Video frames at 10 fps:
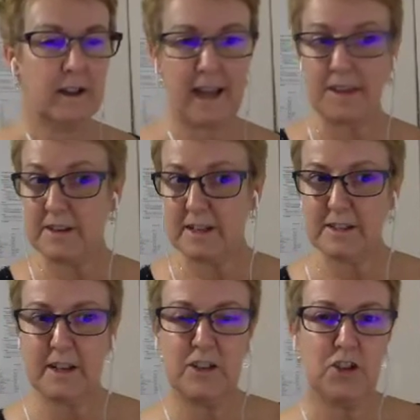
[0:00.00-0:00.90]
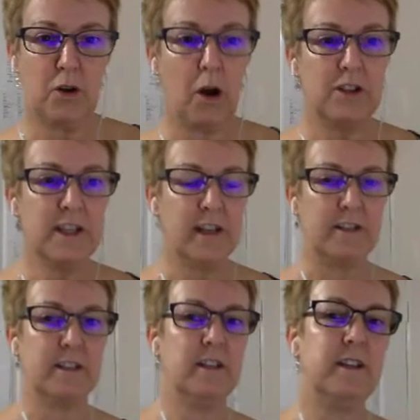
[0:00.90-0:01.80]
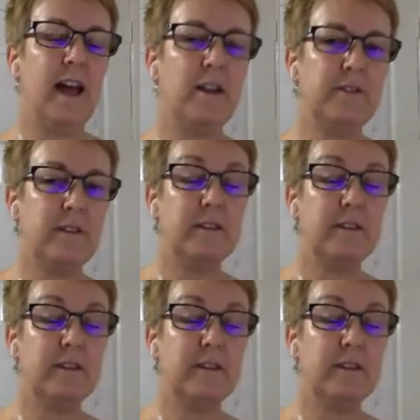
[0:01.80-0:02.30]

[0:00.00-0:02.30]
Okay, the next thing is your content. Now,